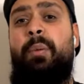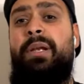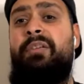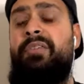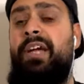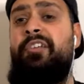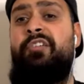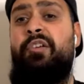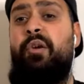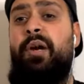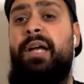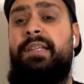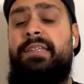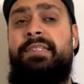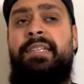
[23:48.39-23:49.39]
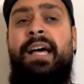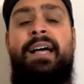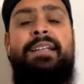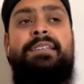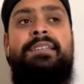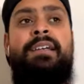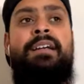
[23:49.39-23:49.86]
Well, if you actually look at the
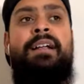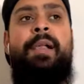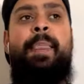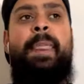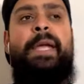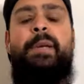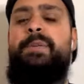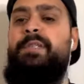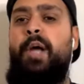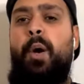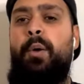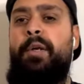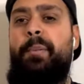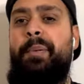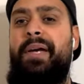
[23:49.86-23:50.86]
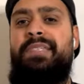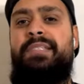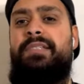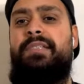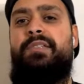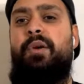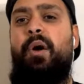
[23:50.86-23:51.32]
stats, he was the only
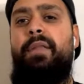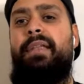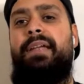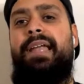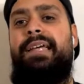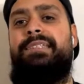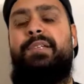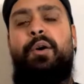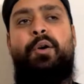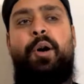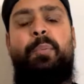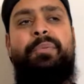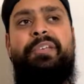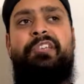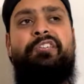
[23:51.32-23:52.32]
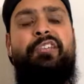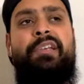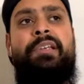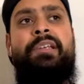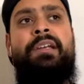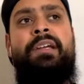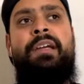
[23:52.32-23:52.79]
person to score in their last sort of
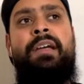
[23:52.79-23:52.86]
competition.